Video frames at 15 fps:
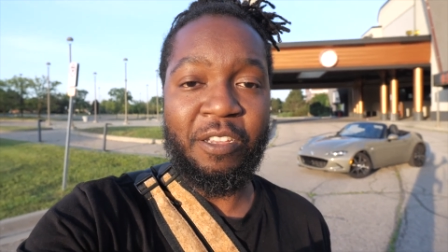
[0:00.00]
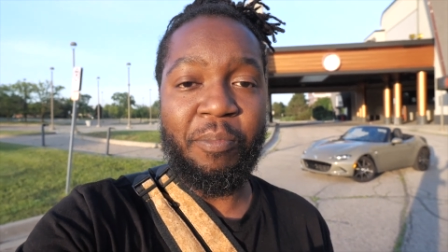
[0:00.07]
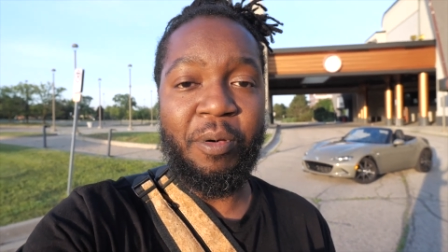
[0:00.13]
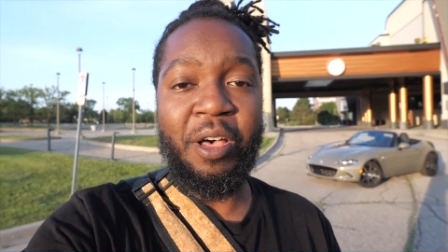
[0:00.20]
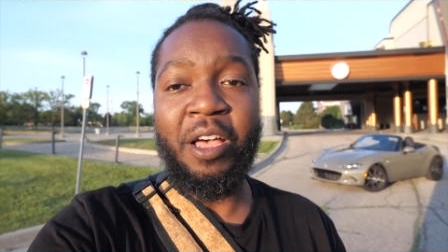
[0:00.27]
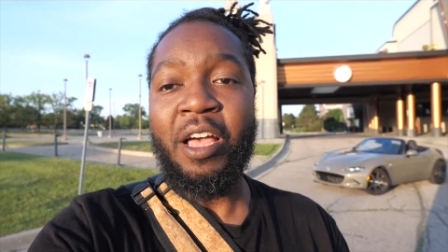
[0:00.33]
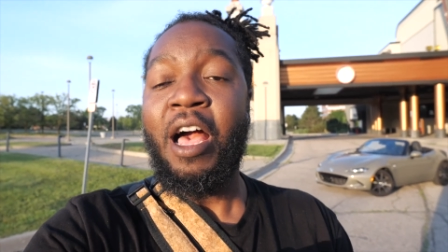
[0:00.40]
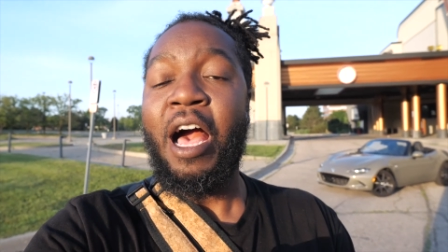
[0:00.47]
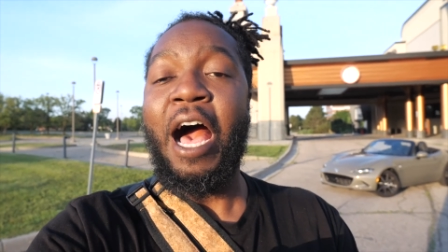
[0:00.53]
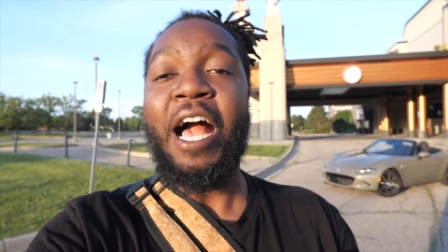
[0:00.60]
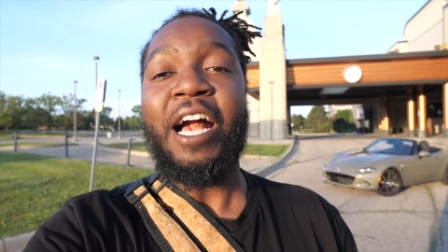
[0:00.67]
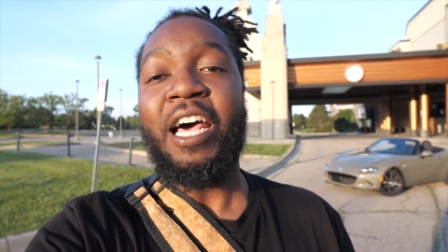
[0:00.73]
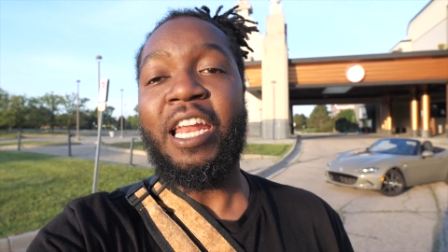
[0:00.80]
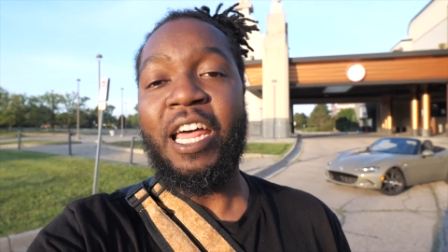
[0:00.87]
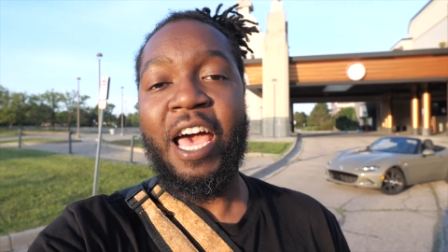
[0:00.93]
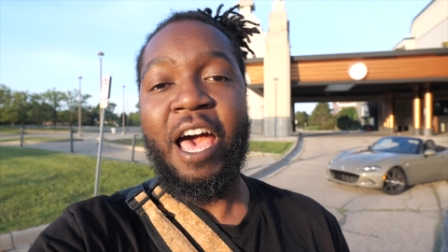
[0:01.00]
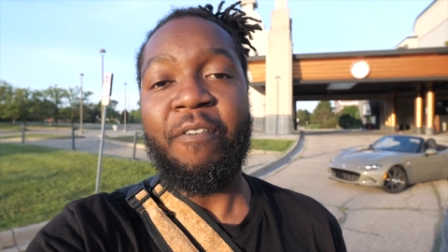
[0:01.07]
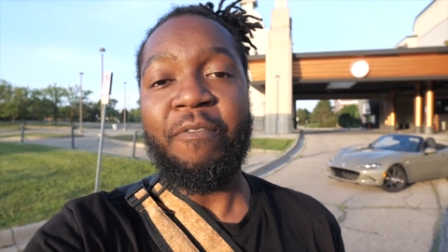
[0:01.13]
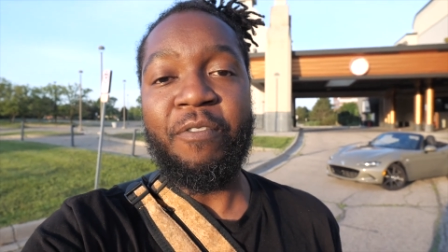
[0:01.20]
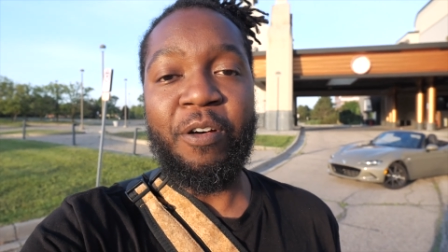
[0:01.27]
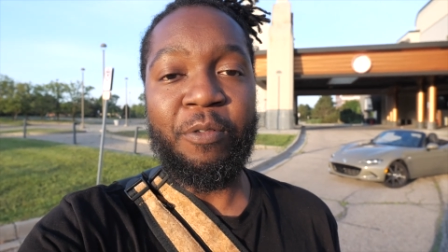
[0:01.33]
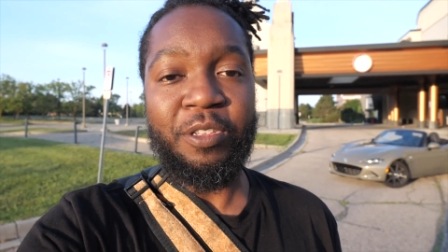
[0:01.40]
but I got to have
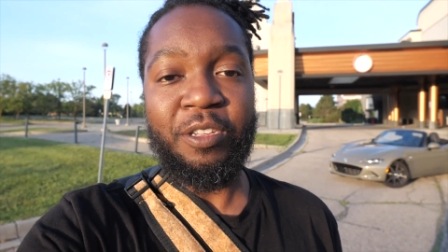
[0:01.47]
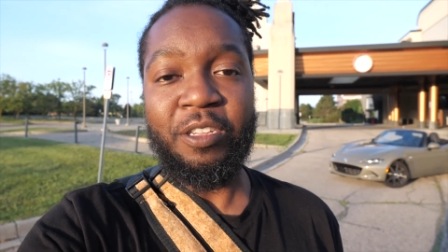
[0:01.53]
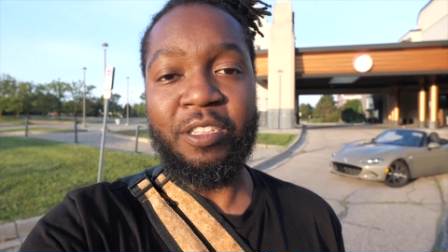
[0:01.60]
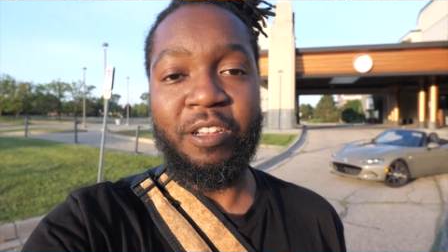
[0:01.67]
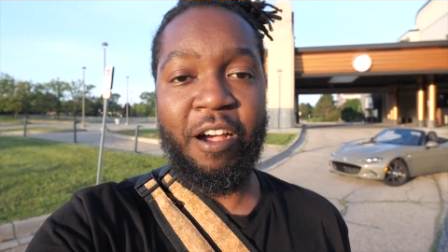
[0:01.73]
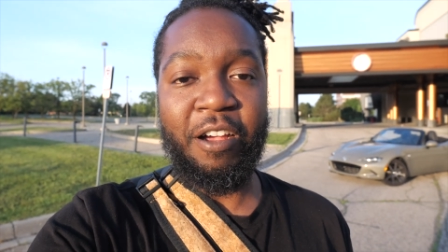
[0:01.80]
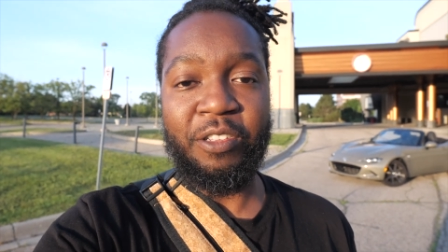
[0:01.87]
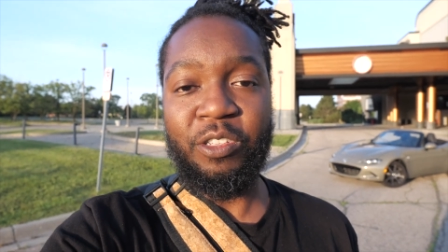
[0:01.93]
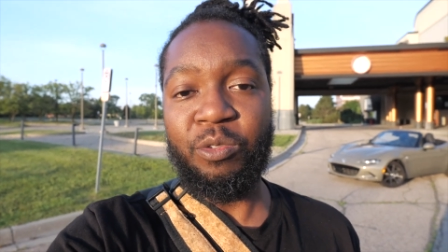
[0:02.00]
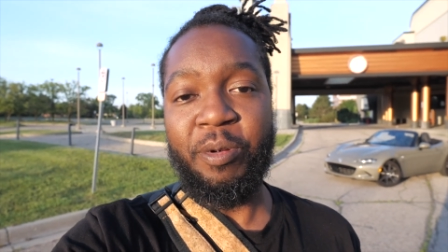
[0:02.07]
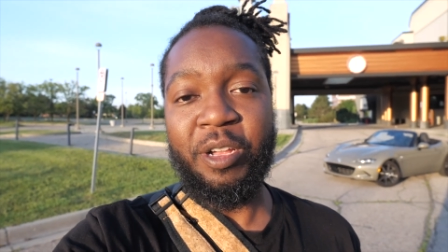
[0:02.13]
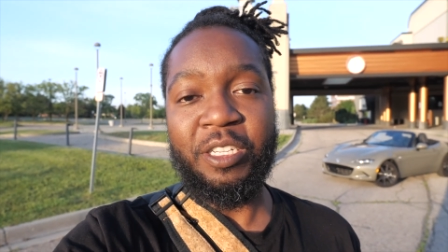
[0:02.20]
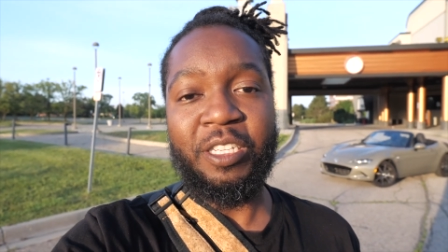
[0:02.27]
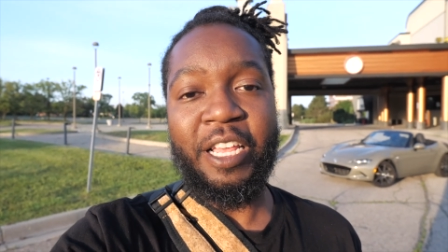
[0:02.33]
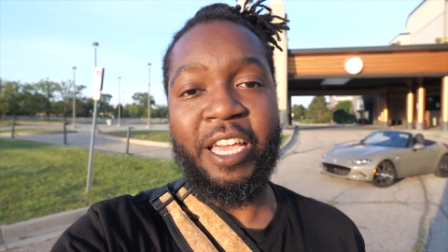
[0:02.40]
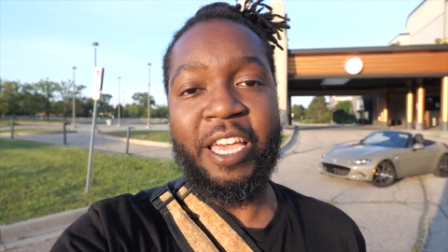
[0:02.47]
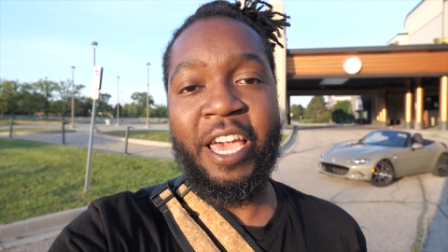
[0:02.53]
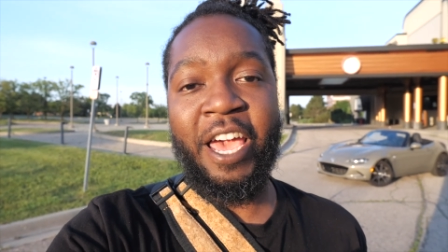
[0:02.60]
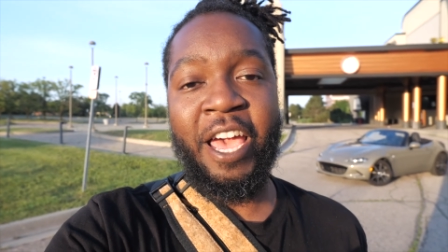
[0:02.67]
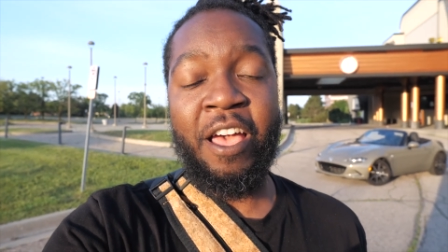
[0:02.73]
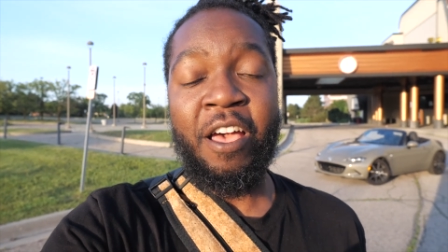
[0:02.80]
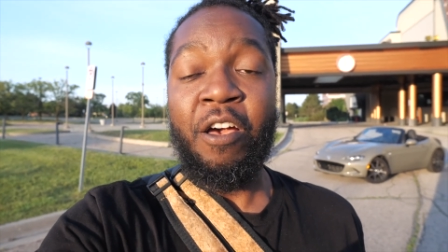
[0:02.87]
fun with these cars as much as I
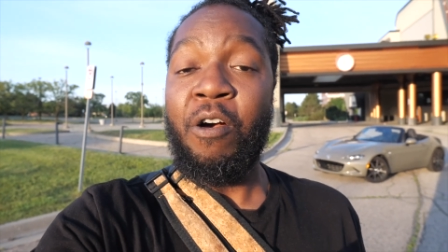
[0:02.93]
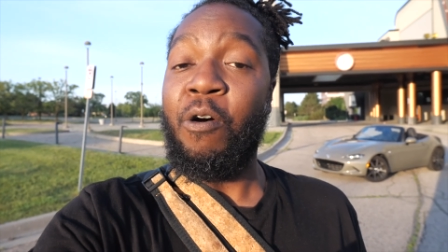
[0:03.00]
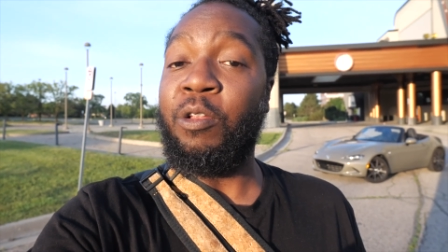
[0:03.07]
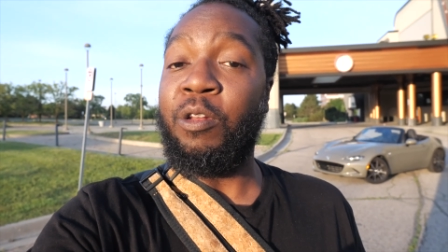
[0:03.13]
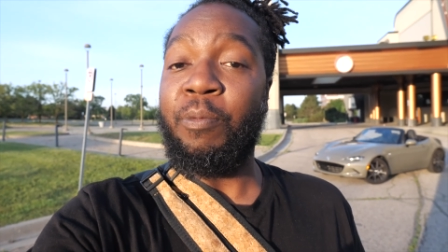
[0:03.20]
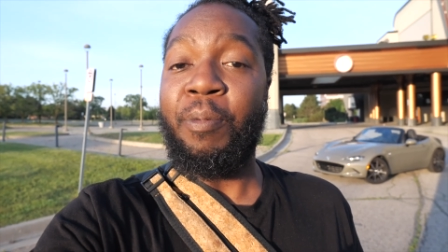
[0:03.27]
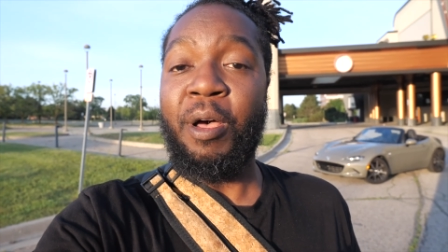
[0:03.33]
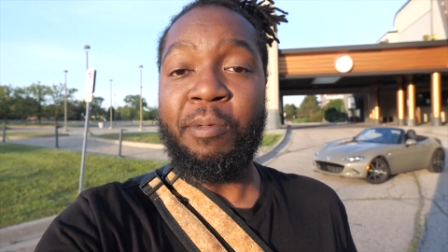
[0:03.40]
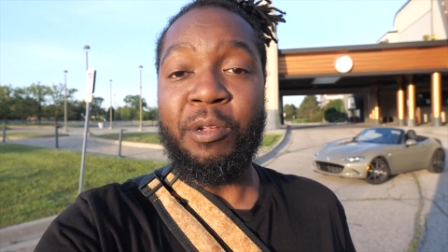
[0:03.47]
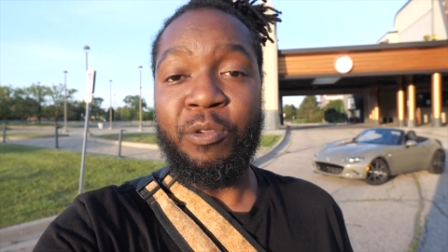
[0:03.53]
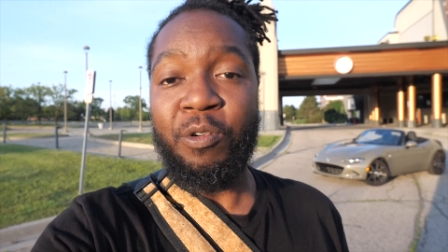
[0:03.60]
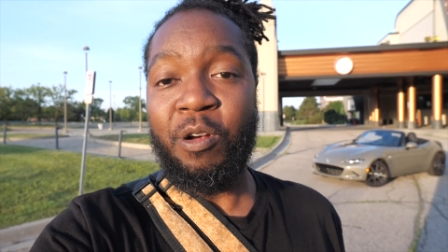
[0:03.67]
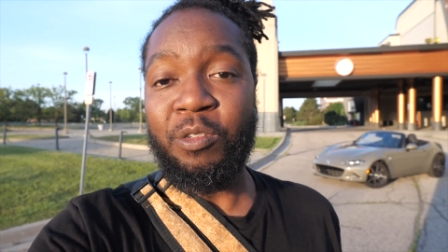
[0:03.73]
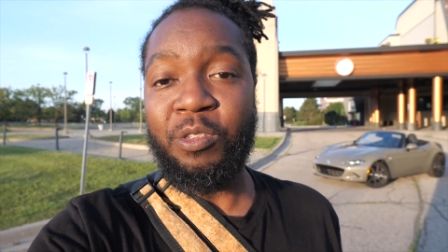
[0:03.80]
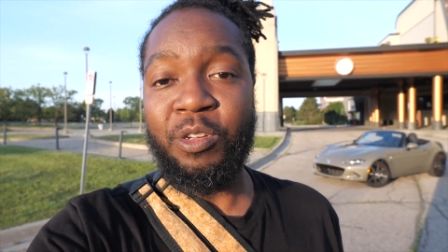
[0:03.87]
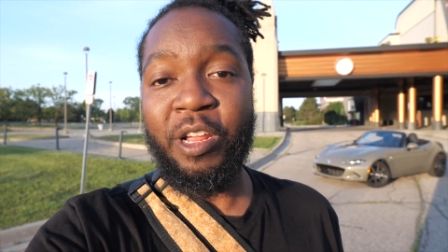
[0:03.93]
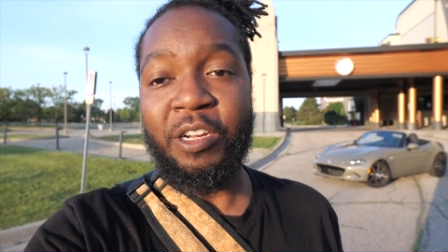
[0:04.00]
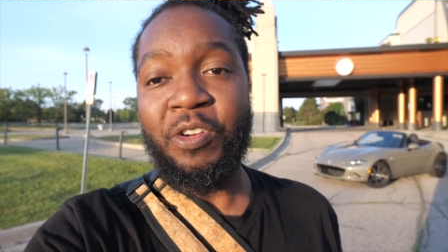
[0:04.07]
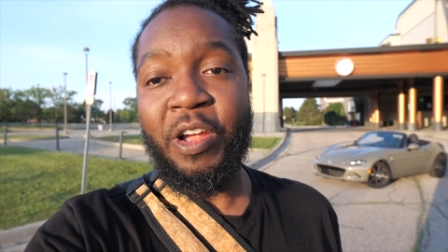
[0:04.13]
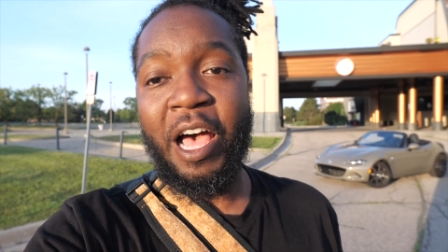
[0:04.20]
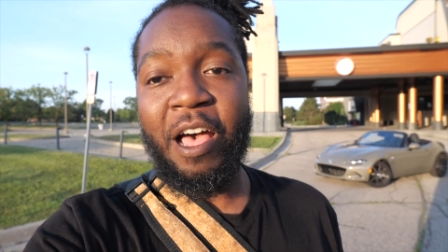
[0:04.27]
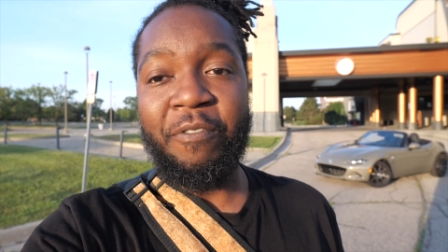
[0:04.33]
can on the public roads that I
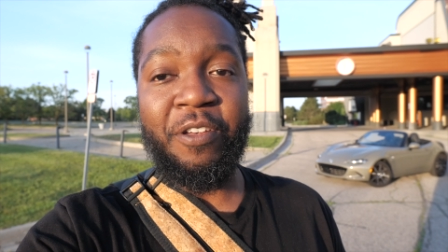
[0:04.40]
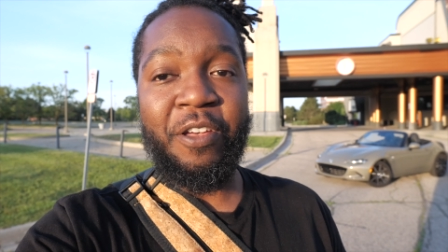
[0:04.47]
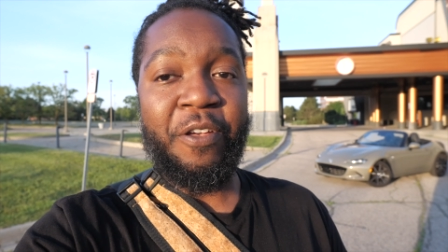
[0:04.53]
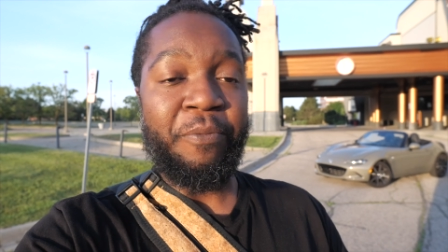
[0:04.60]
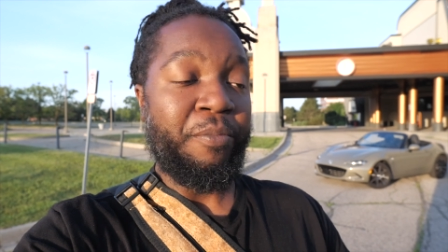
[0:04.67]
drive in.